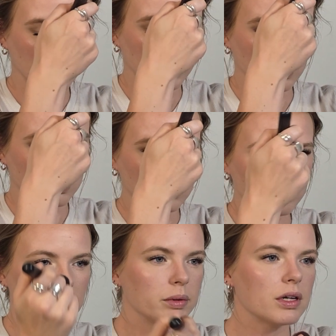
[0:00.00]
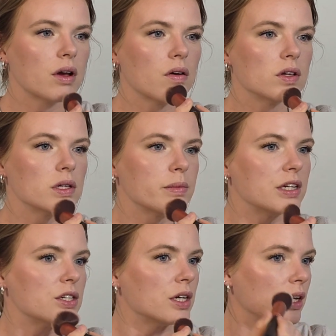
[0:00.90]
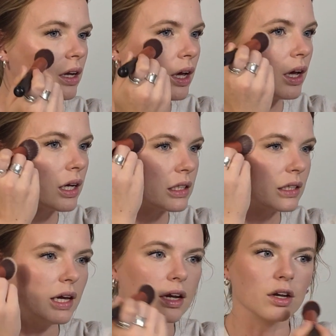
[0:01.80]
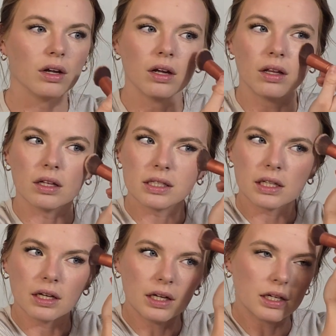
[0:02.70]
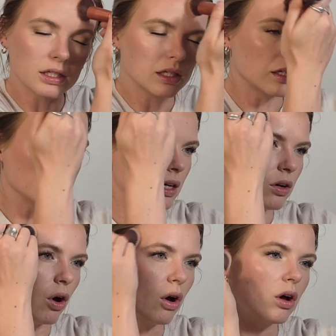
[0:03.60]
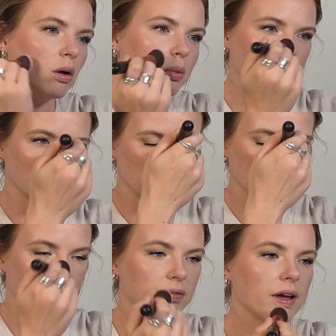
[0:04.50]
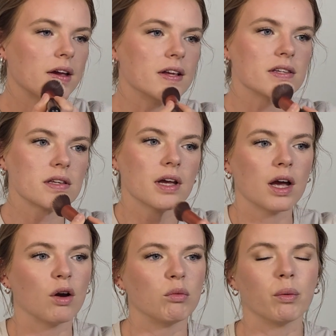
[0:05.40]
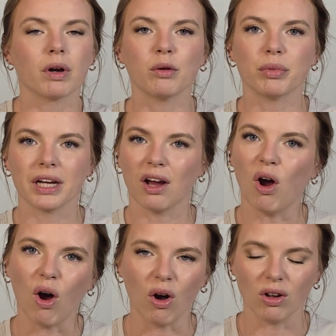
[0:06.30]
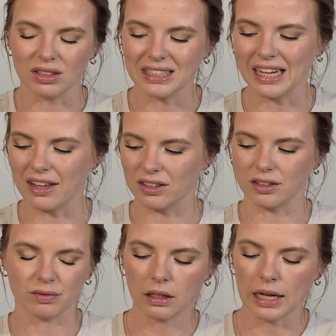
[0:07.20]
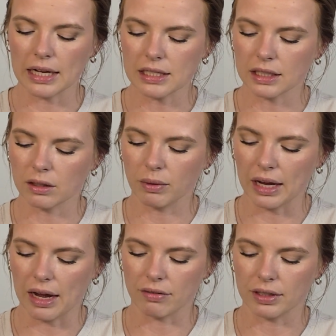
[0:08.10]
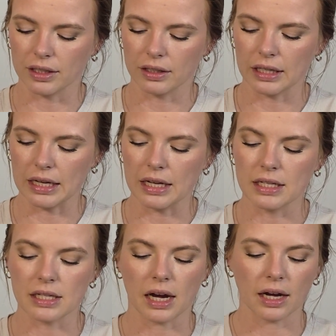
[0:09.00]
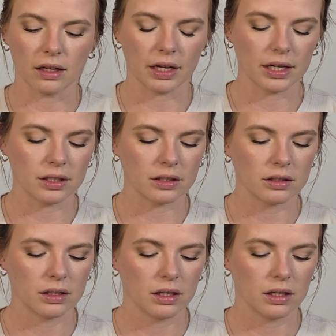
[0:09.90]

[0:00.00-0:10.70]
and a little bit on my nose and my chin, because again, The sun hits us on all parts of our face, and we want to bring it all together. The last thing that we have here is highlighter.